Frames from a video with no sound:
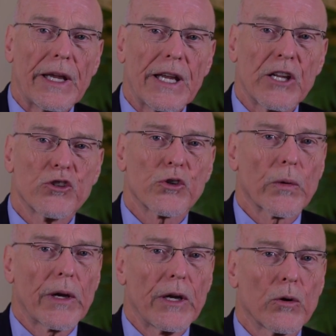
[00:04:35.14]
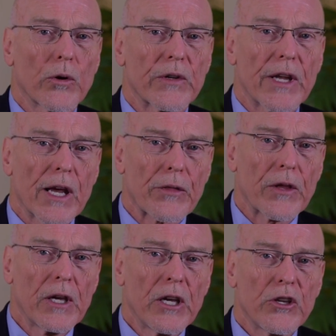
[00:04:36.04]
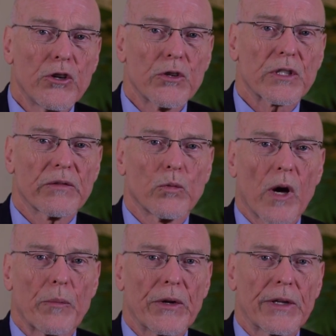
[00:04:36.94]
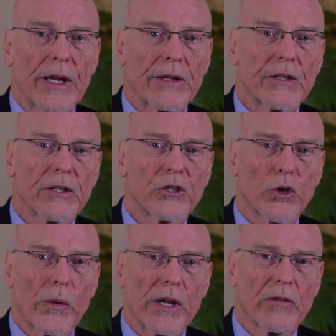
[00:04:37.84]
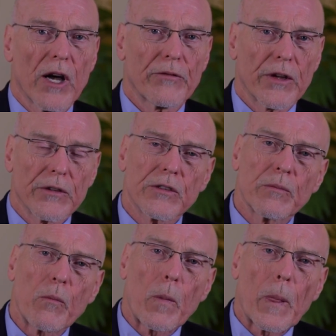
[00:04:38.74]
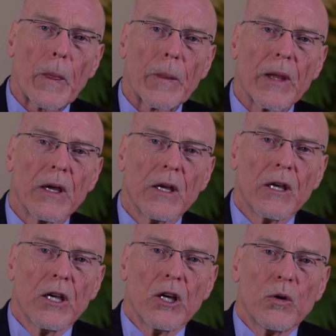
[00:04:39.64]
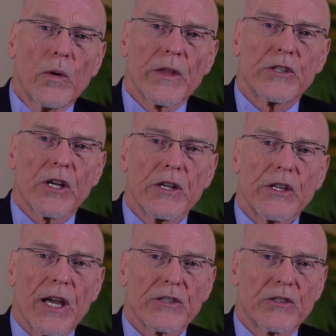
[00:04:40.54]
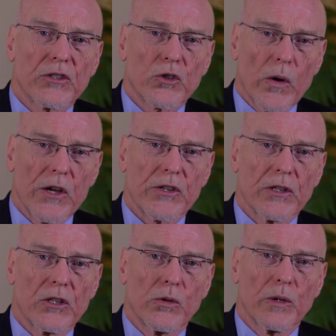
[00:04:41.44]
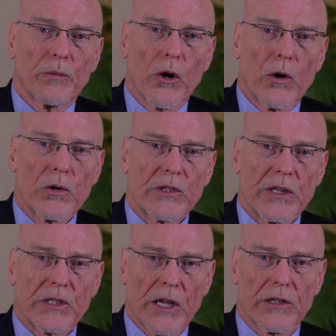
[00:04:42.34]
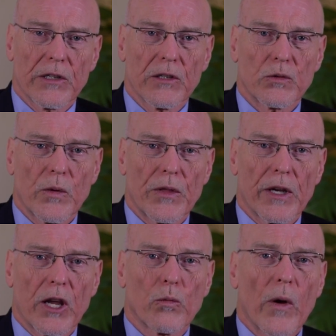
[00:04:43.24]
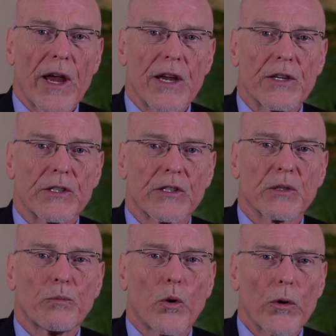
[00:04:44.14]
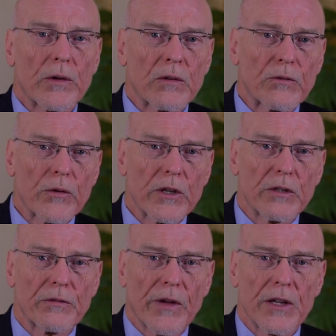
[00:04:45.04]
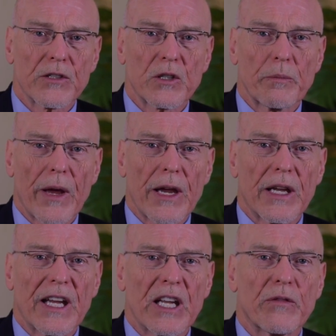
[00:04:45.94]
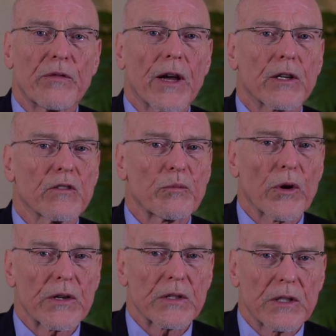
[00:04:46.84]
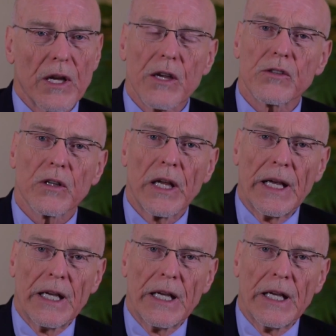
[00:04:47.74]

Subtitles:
injury or death, use of a weapon, and degree of offense. When the judge has discretion to impose a sentence within a range, it's important for the defense to make an effective presentation